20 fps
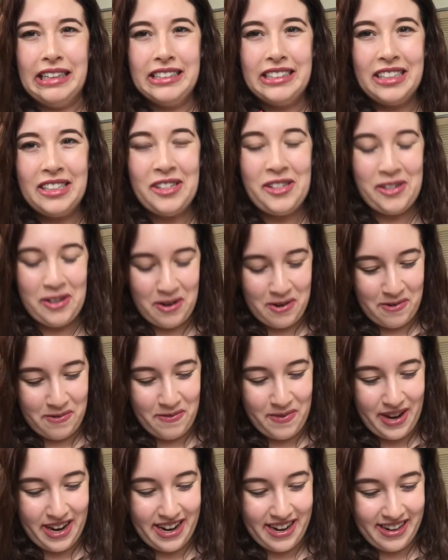this is so
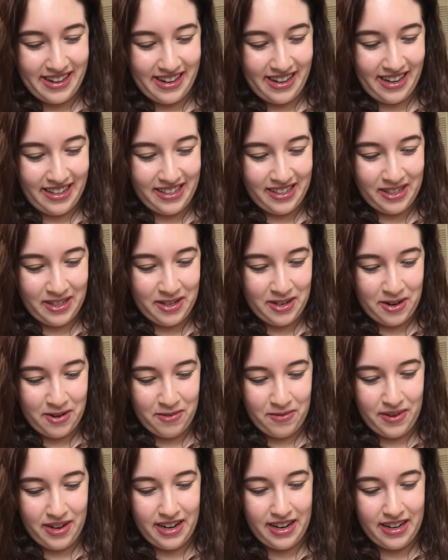weird. This is so
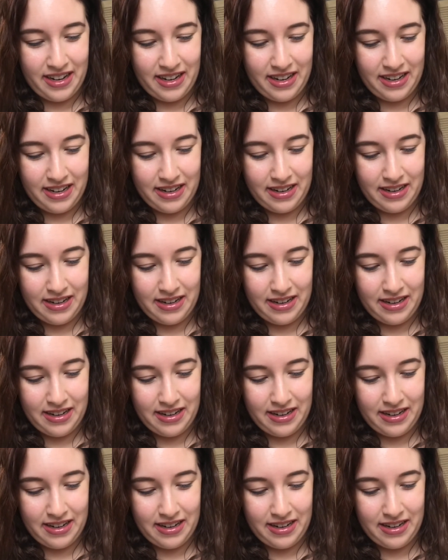weird.